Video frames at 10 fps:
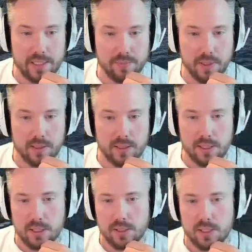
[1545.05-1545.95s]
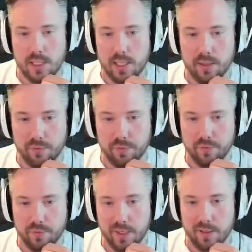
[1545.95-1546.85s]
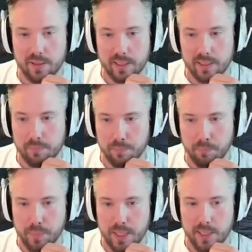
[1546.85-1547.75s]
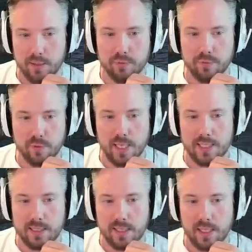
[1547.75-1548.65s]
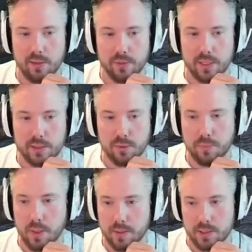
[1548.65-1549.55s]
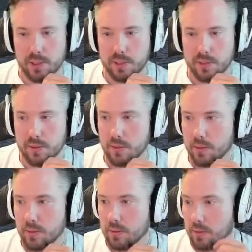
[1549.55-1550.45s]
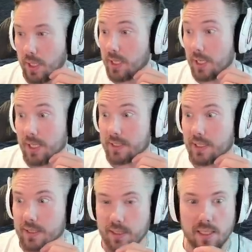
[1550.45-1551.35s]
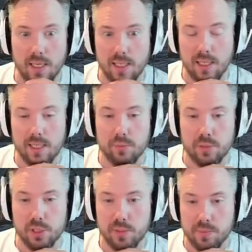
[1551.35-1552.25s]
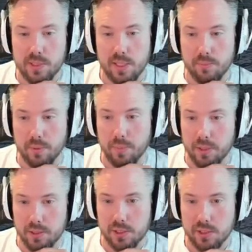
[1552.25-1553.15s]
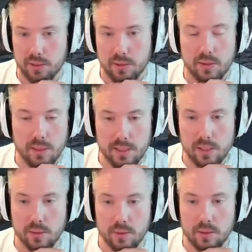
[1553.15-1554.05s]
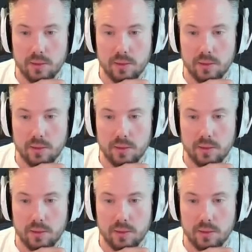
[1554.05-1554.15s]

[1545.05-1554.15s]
But this looks like a fairly big flat area to punish, and I like that. I like when ships can be punished. That's good.